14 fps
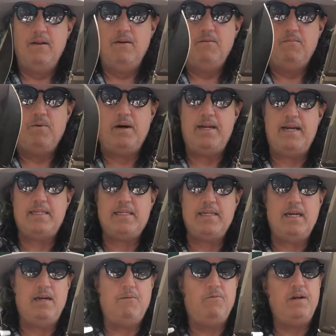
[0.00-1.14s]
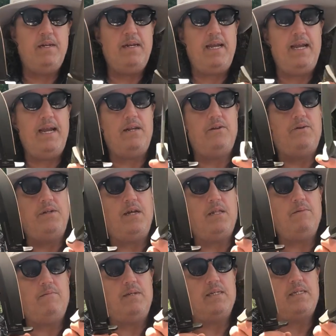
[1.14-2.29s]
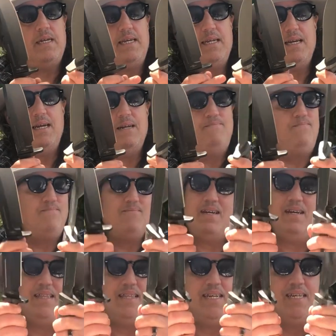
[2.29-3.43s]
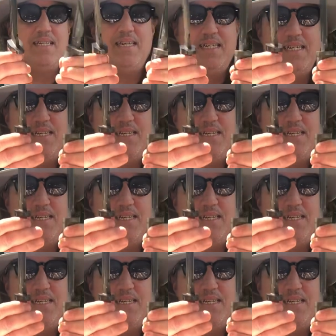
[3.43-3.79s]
One has a wooden handle, and the other one is like I think it's like a